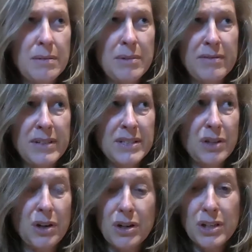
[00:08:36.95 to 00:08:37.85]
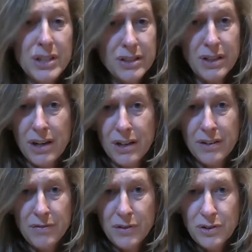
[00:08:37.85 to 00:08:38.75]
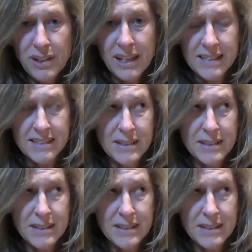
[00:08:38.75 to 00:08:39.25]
of us are in food lines.